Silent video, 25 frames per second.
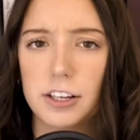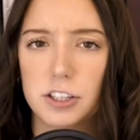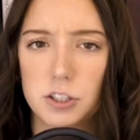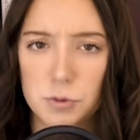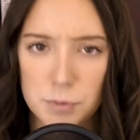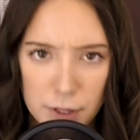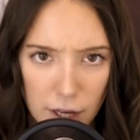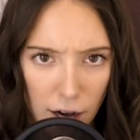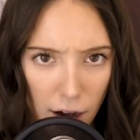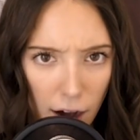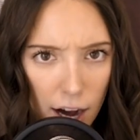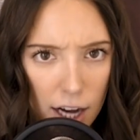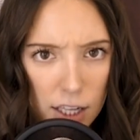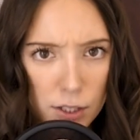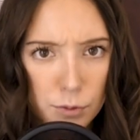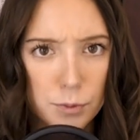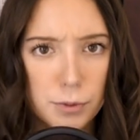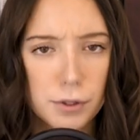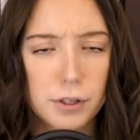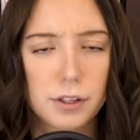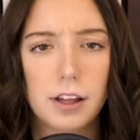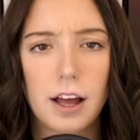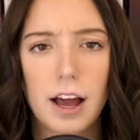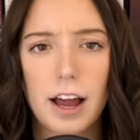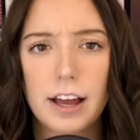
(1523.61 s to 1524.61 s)
to be
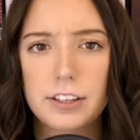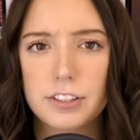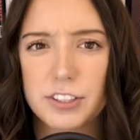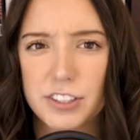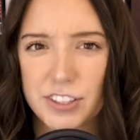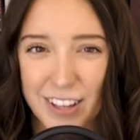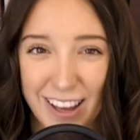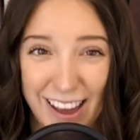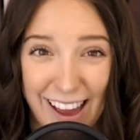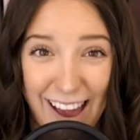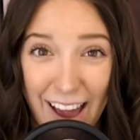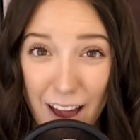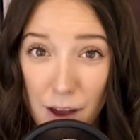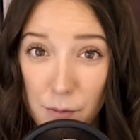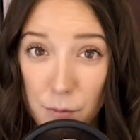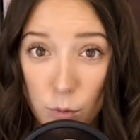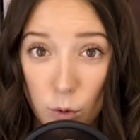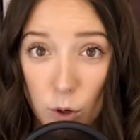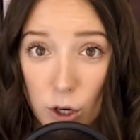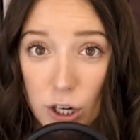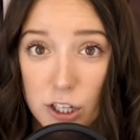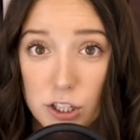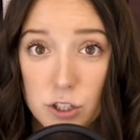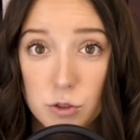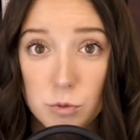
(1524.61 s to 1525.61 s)
hospitalized, to
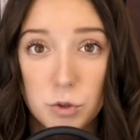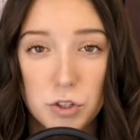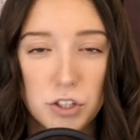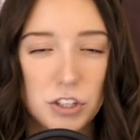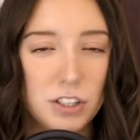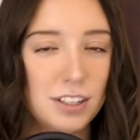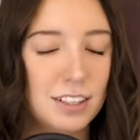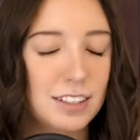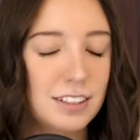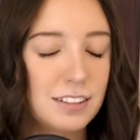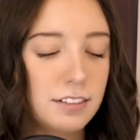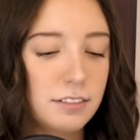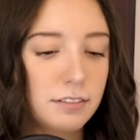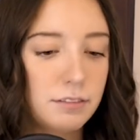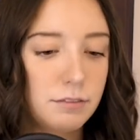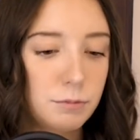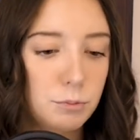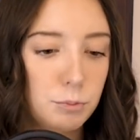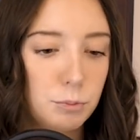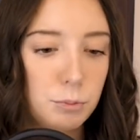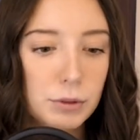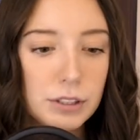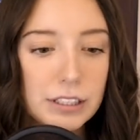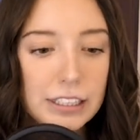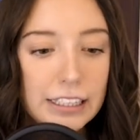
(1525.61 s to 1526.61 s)
hemorrhage, which is
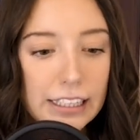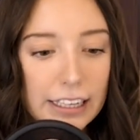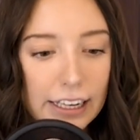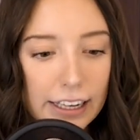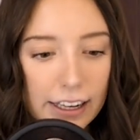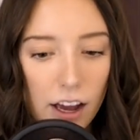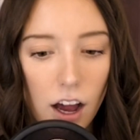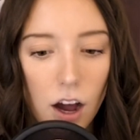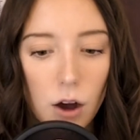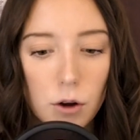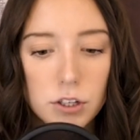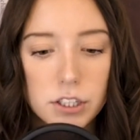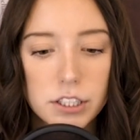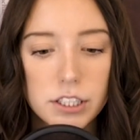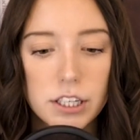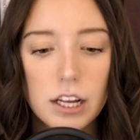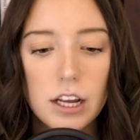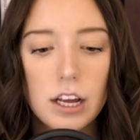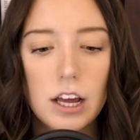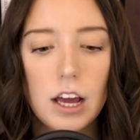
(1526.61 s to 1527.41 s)
bleeding out,